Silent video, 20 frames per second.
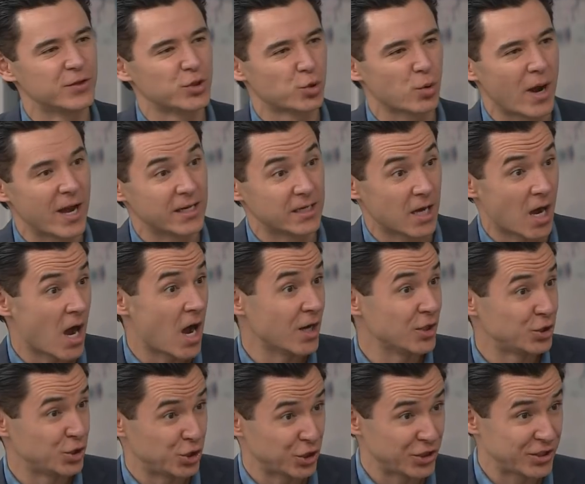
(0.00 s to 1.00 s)
tried
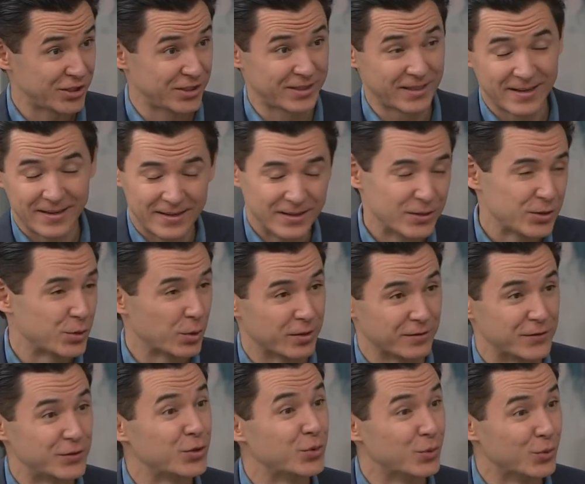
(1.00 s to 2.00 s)
conscious sort
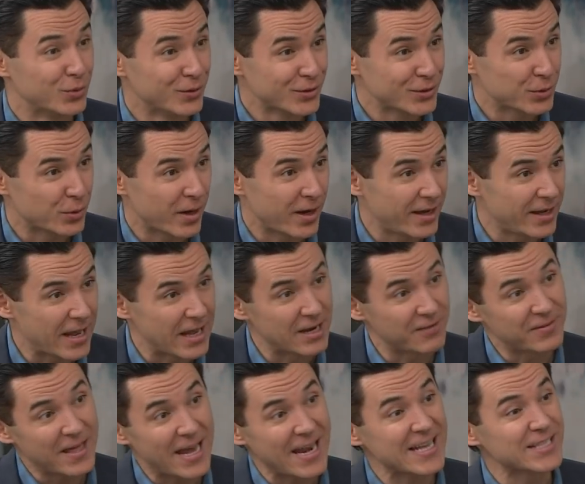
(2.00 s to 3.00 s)
of tools, right? And
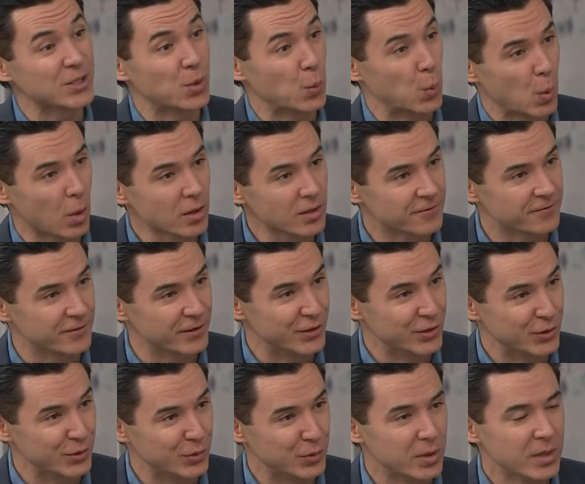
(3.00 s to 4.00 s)
if that hasn't worked for
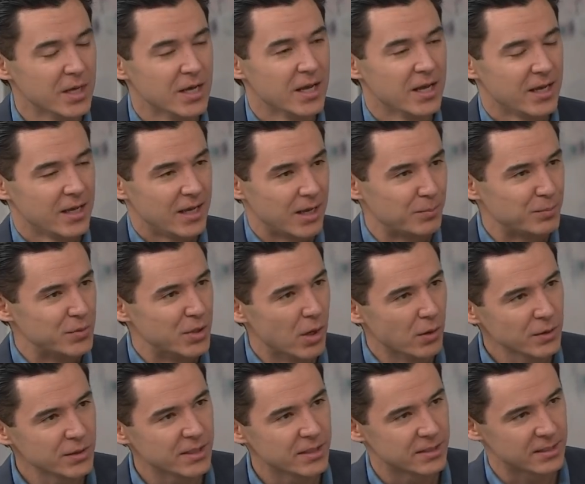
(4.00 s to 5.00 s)
you,
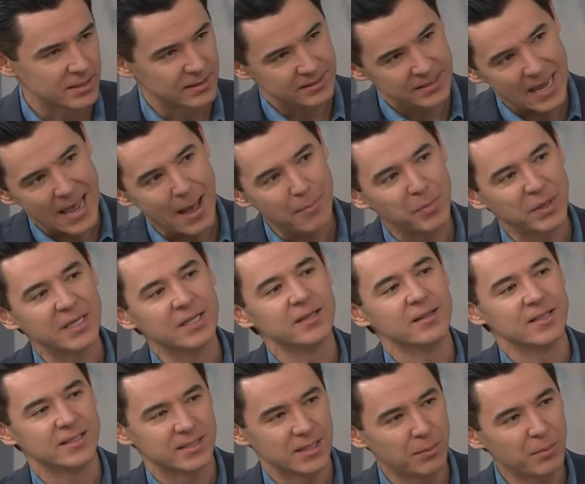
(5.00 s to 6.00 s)
hypnosis and tapping into
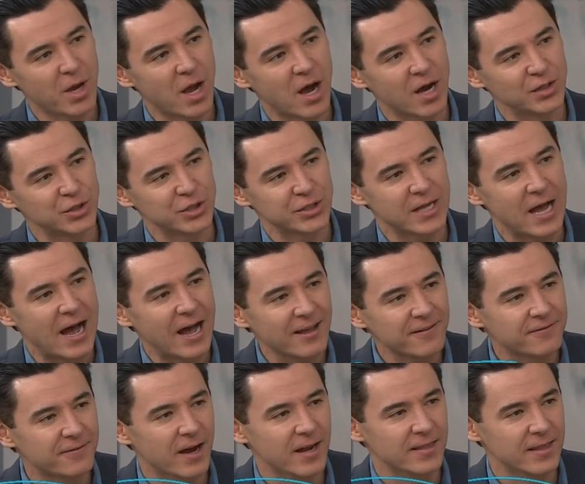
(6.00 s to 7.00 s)
the subconscious, I
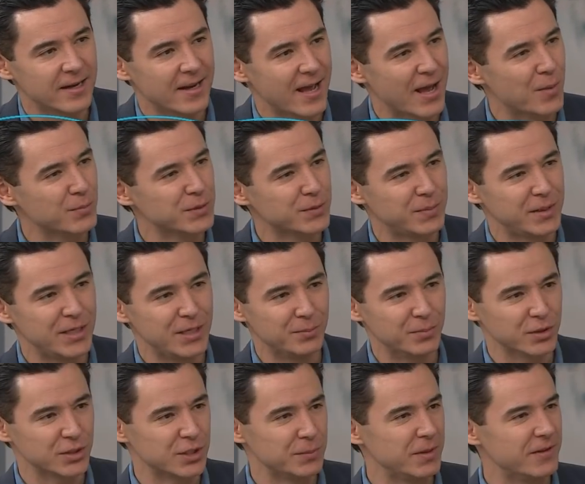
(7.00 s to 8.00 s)
find that it helps
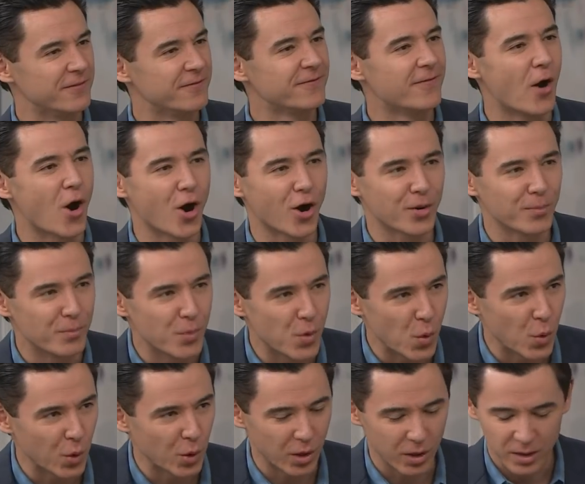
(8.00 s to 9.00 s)
people to be far
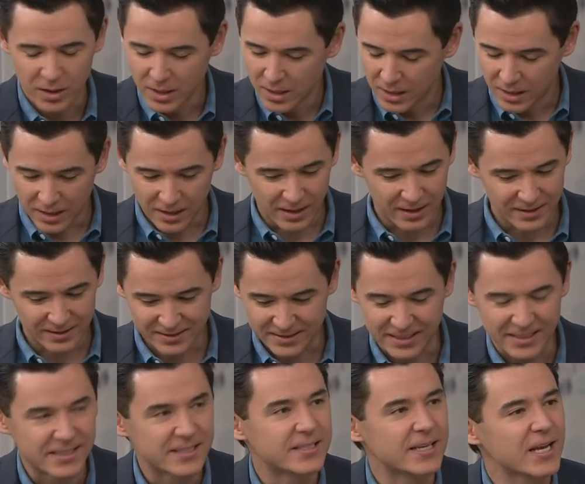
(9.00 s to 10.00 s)
more uh,
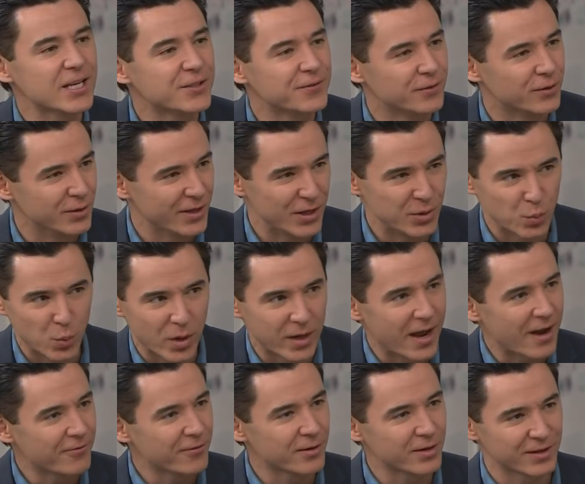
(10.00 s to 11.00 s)
successful in
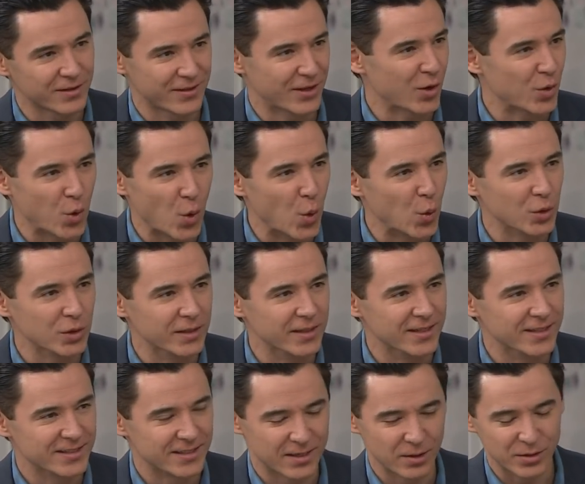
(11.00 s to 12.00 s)
whatever their goal
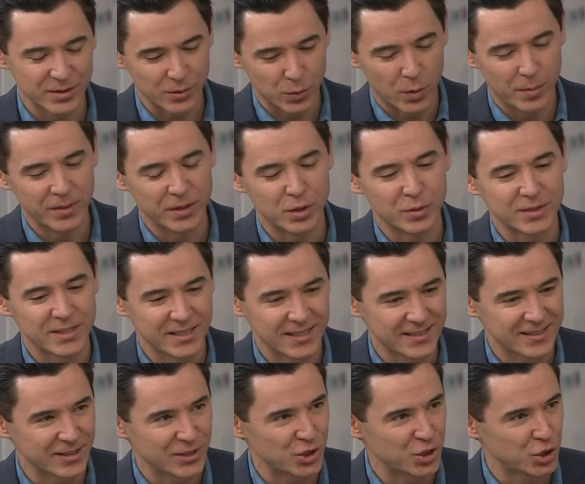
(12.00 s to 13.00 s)
is. There was a yeah. woman who was
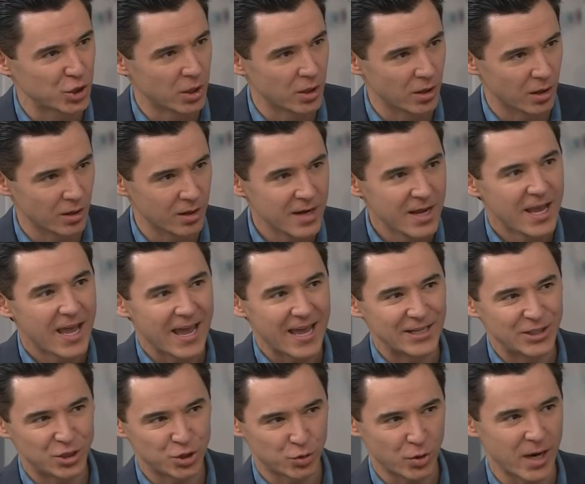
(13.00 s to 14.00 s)
addicted to sugar,
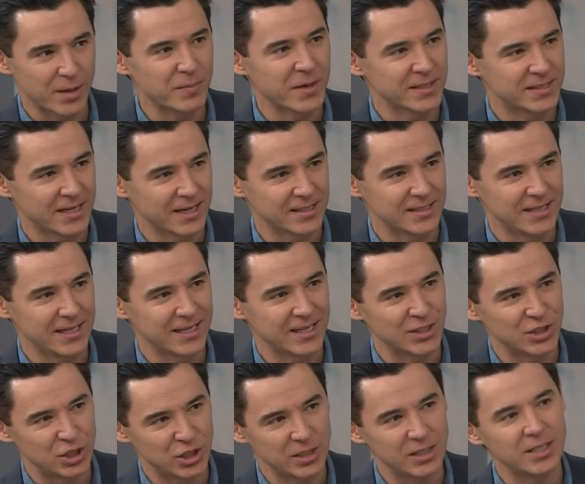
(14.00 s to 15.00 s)
and she tried my technique,
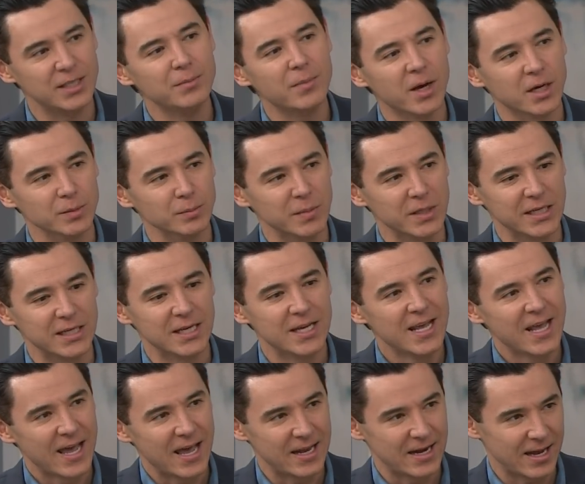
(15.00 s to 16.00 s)
and she emailed me,
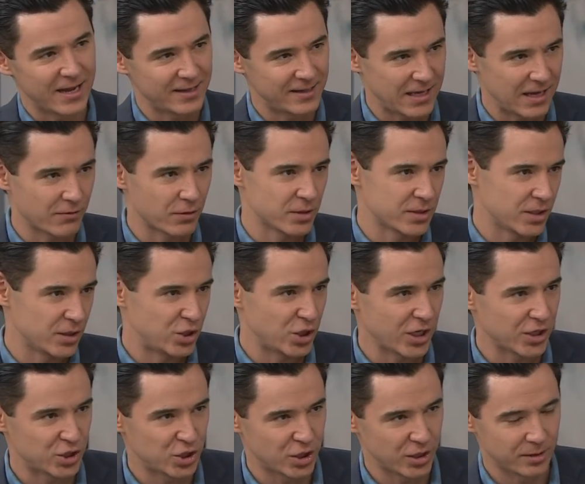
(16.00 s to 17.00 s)
and I gave her a
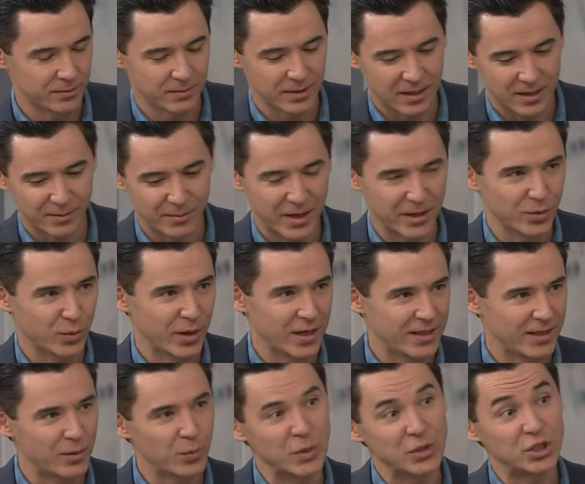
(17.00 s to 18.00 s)
suggestion, uh, by the way,
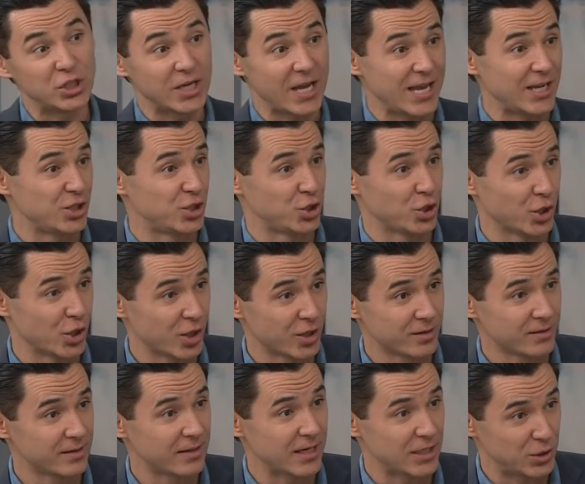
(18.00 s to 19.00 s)
that when she ate
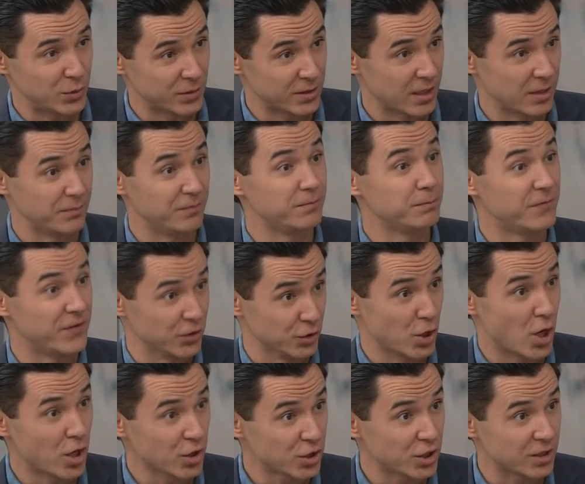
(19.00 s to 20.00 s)
sugar, that she was going to feel
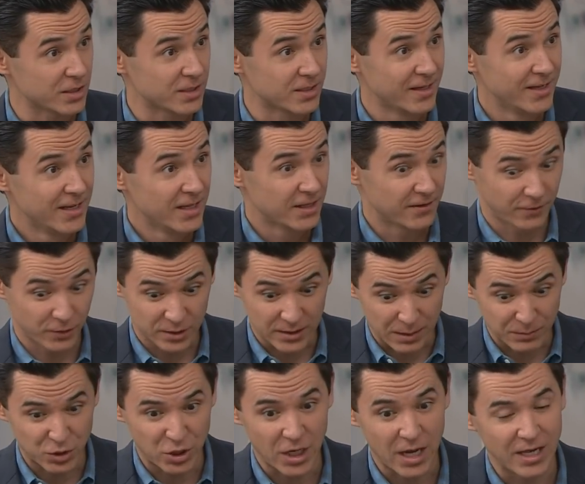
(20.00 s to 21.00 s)
nauseous. Yes. The first
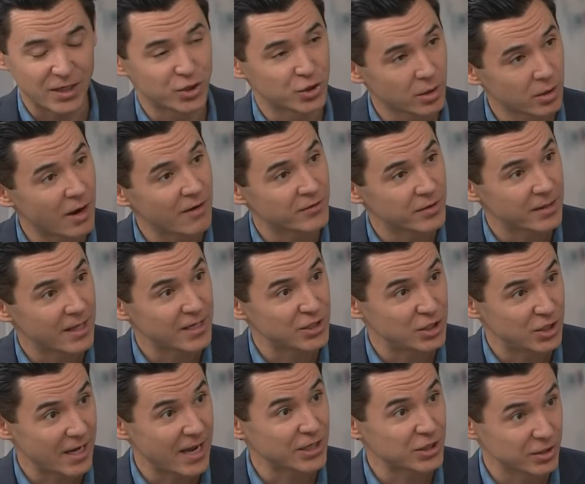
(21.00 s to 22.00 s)
time she ate sugar after that,
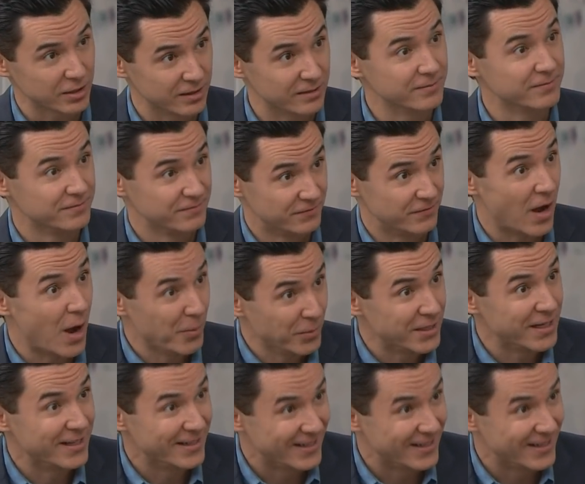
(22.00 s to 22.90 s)
she actually vomited.